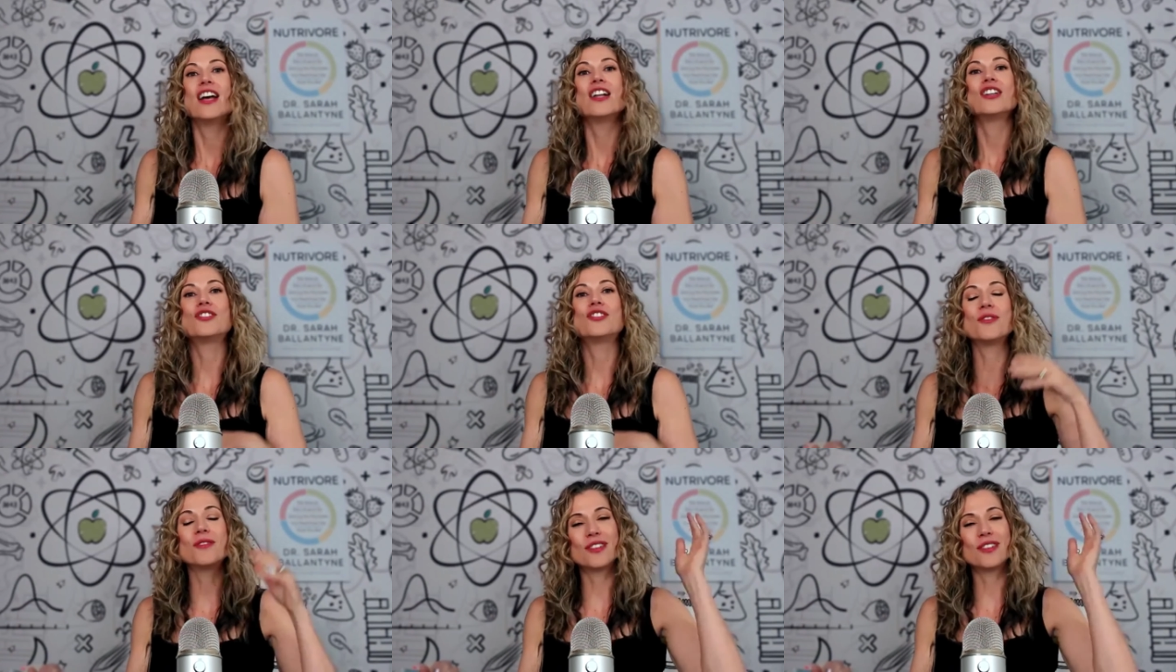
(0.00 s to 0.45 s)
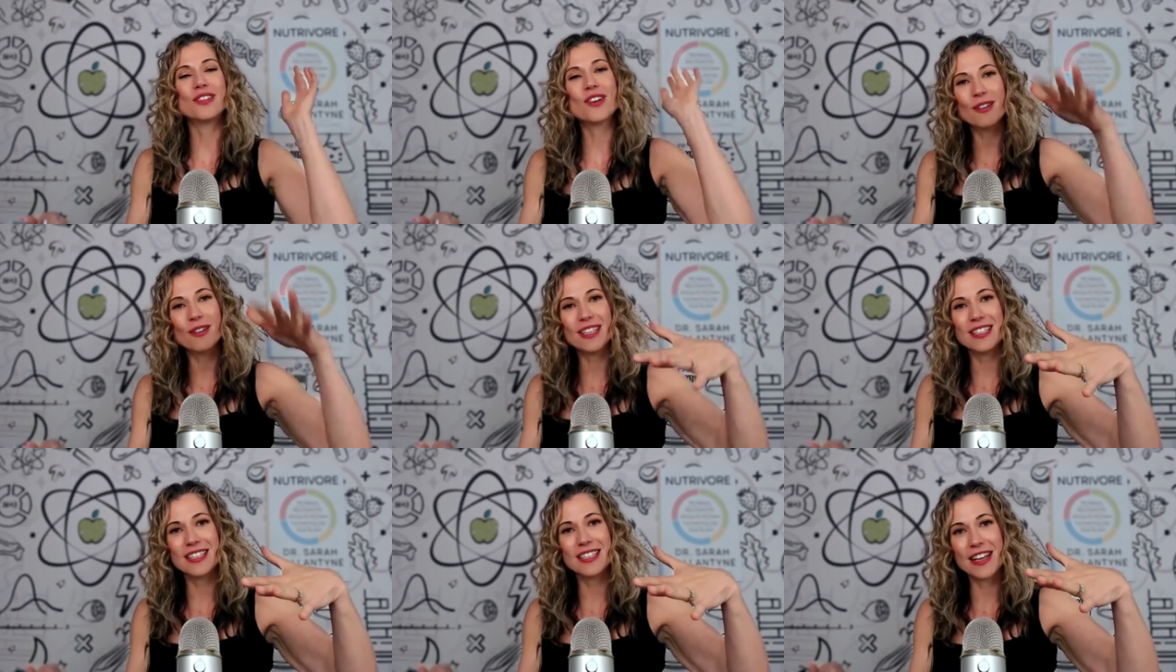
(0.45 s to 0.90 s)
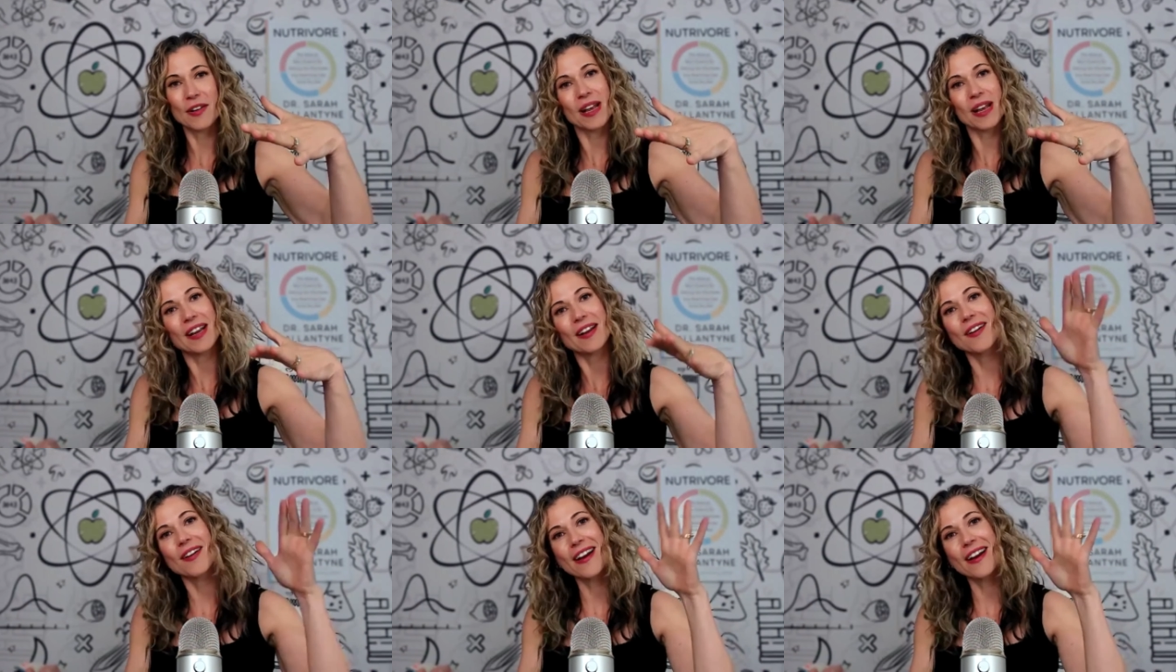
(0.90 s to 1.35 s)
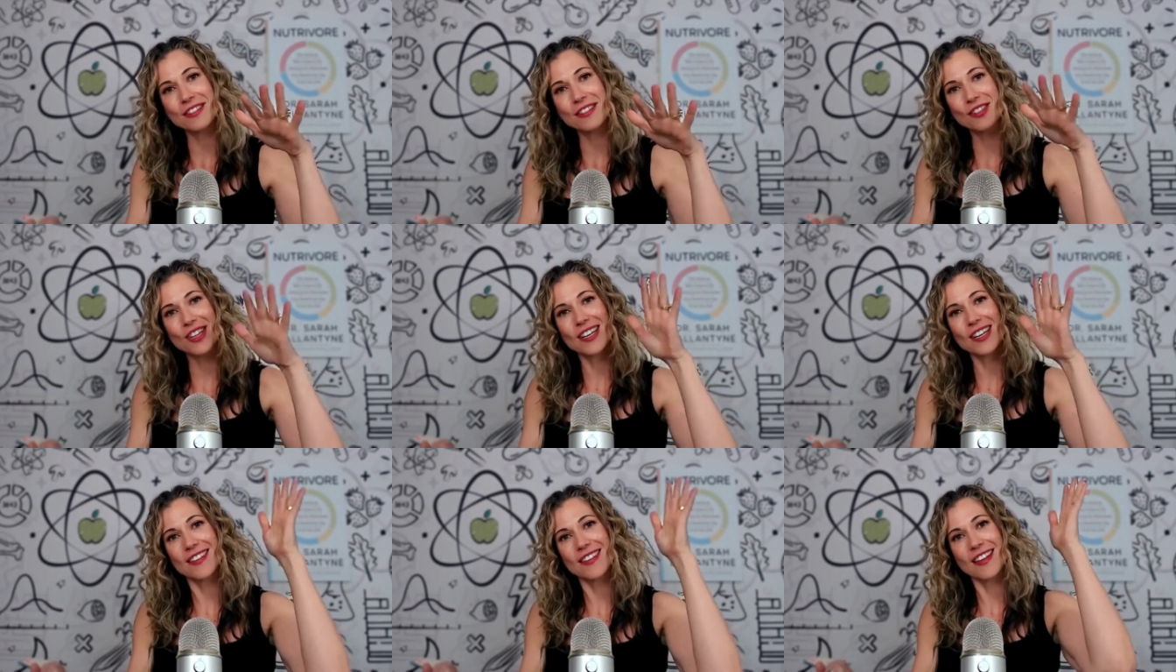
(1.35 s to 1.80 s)
Do, you, don't need to go get your eyes
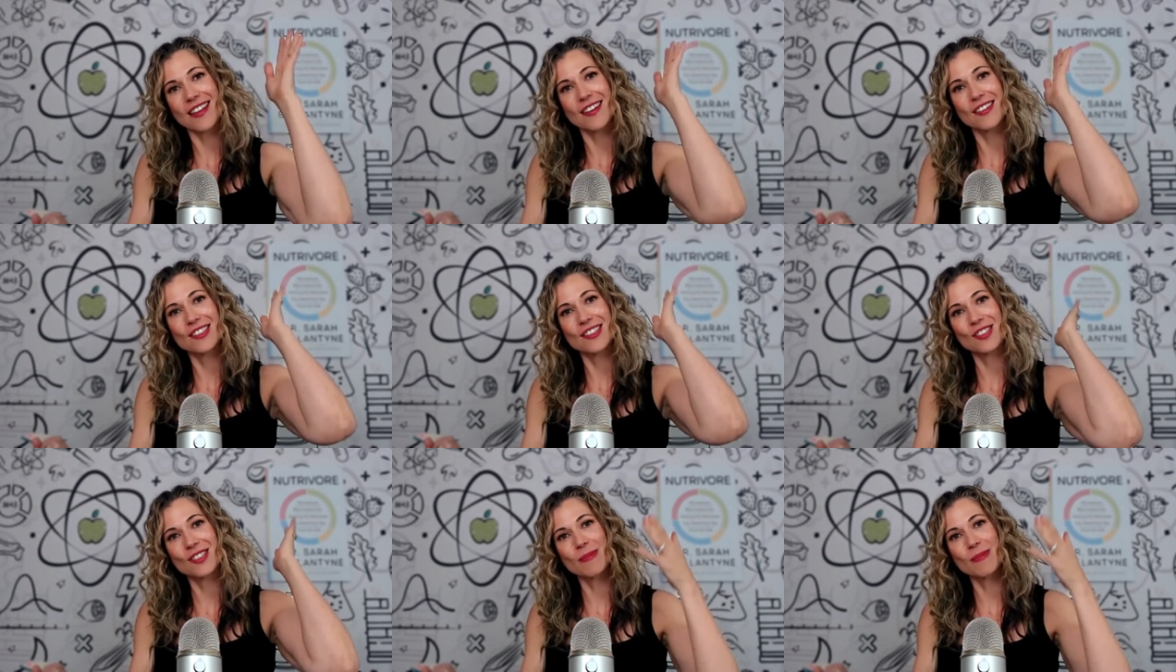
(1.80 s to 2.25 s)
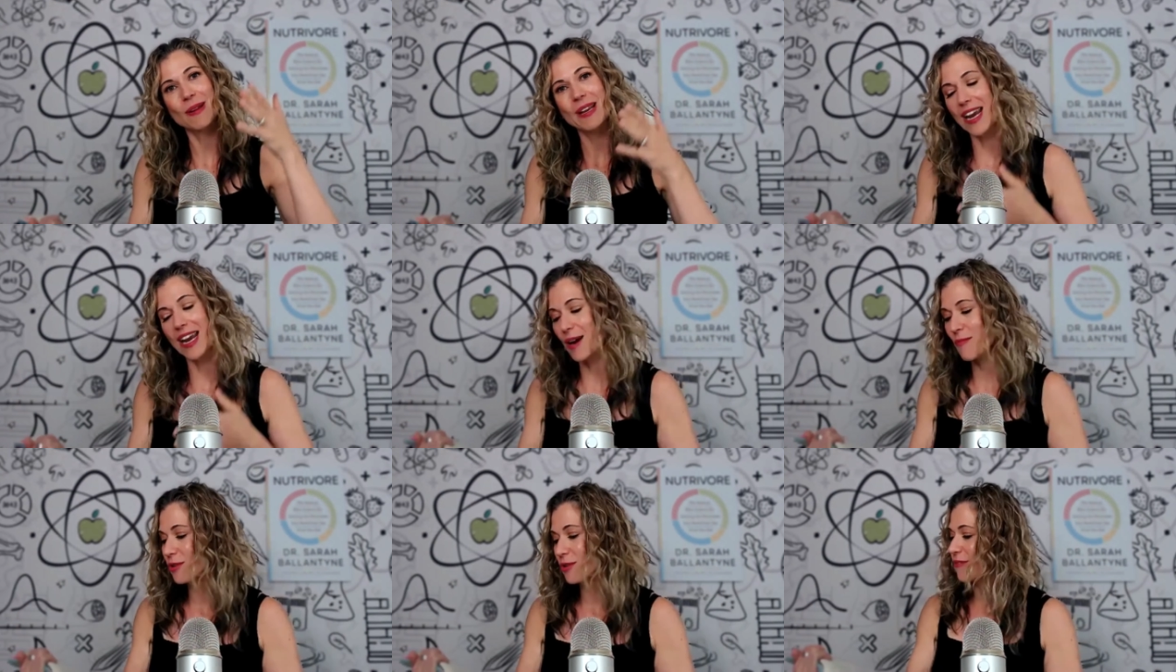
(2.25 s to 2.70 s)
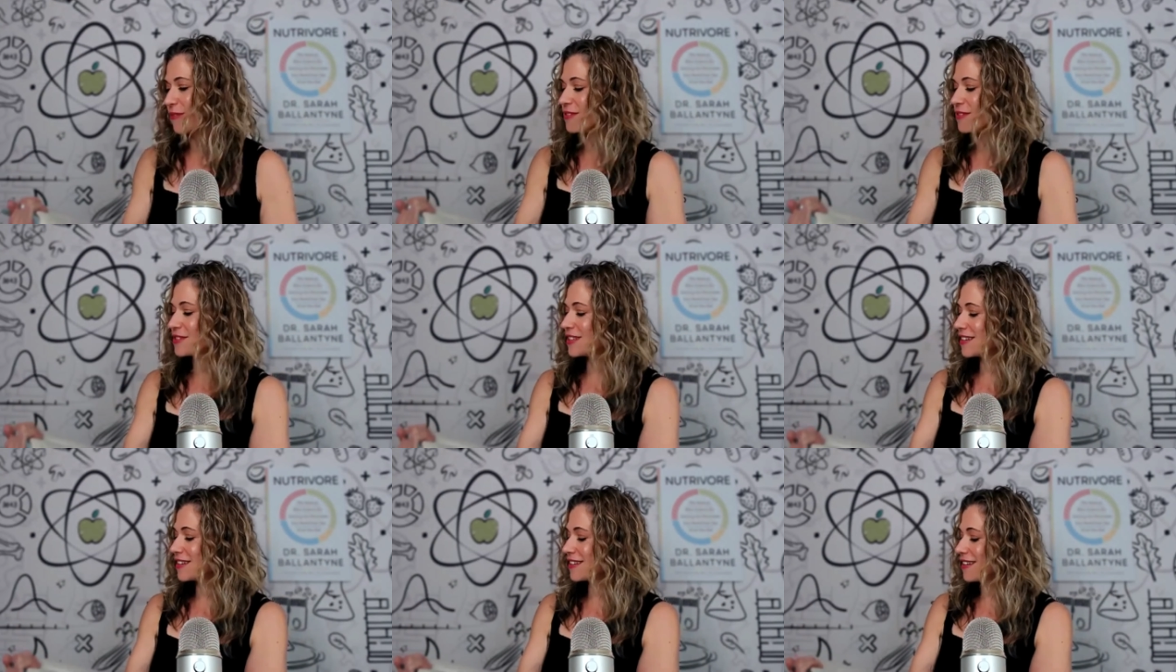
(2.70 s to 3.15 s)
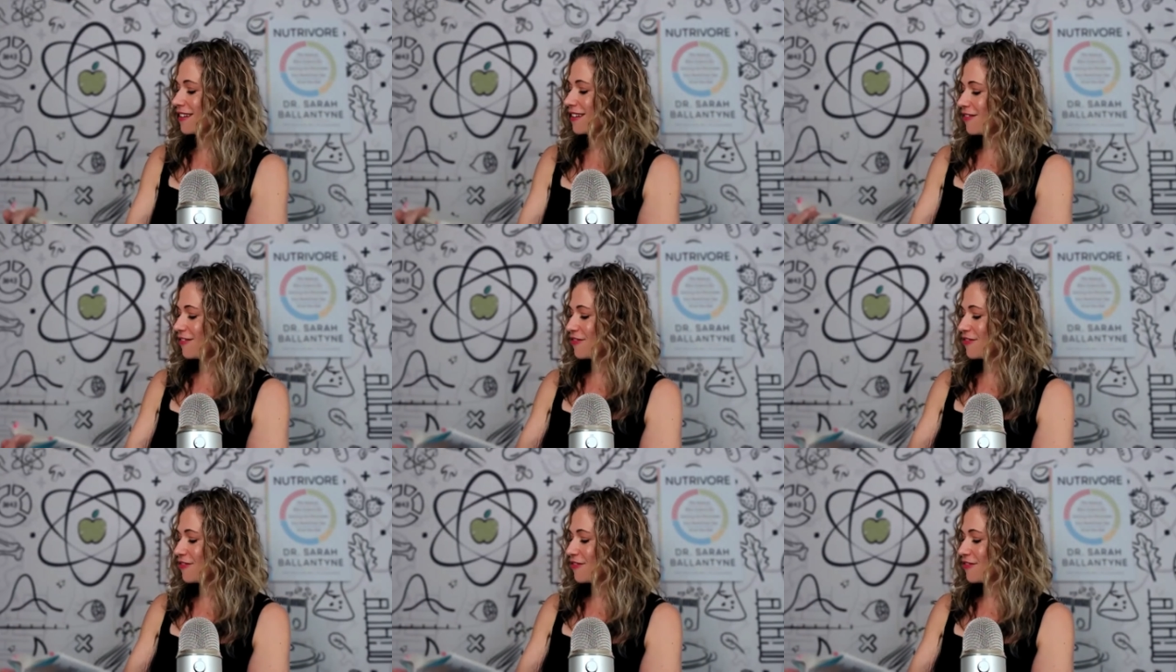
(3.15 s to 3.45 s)
checked. That is just my camera refusing to